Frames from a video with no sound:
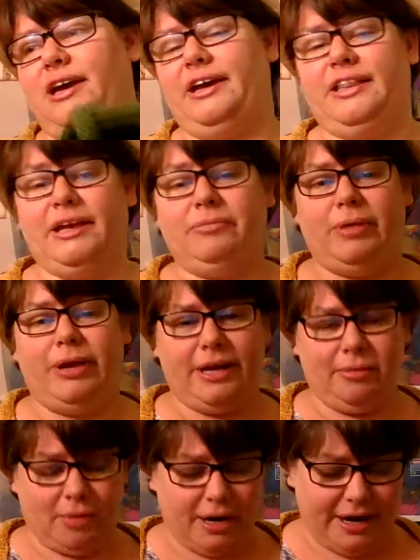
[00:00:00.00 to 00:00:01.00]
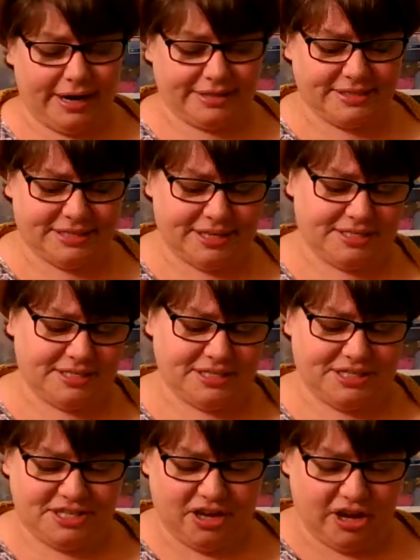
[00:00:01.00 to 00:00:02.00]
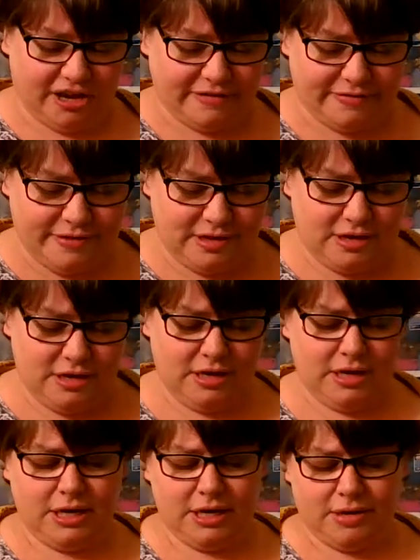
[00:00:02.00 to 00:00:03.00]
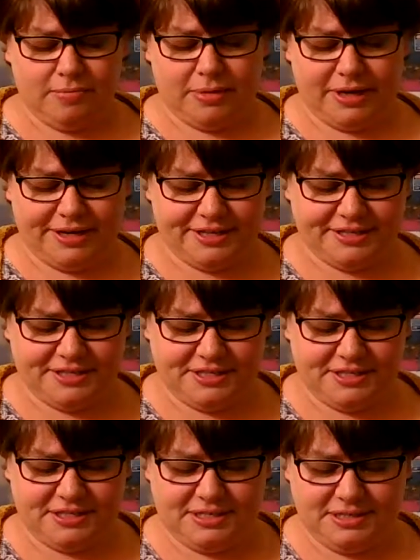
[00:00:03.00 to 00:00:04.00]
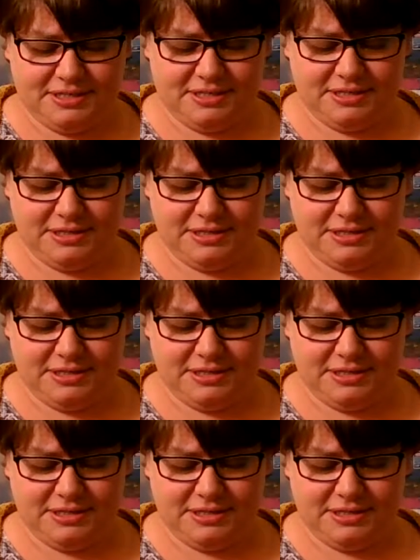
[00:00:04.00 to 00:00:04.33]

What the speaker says: I like making my hats nice and soft, because